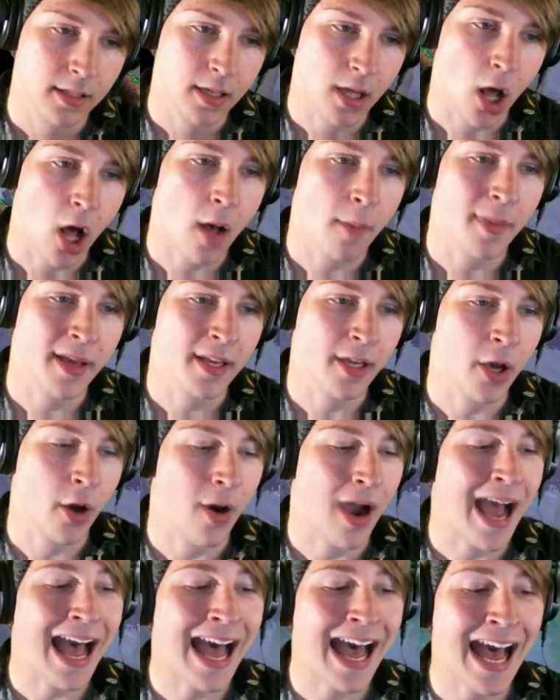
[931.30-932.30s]
All Might go,
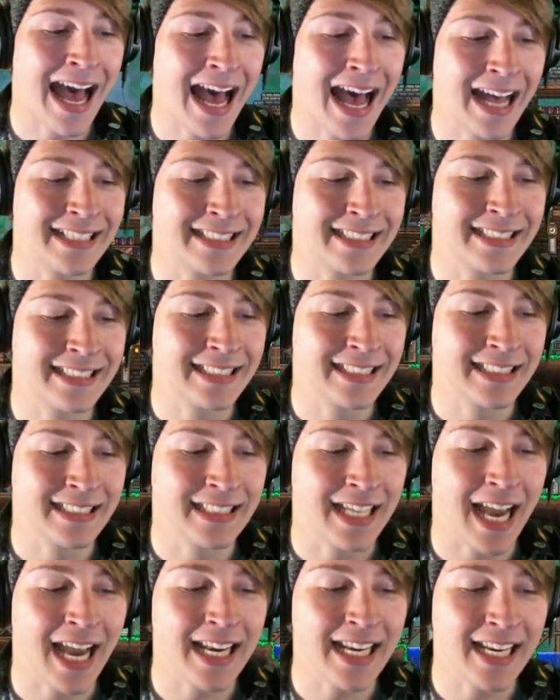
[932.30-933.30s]
haha,
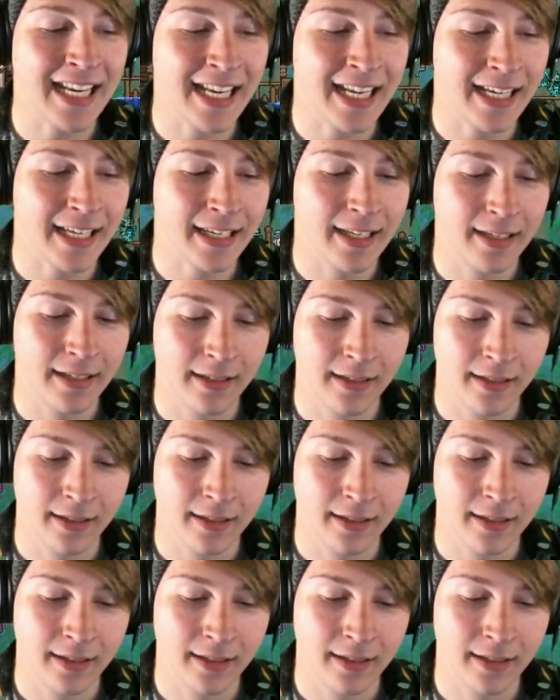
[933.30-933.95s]
tiny dick.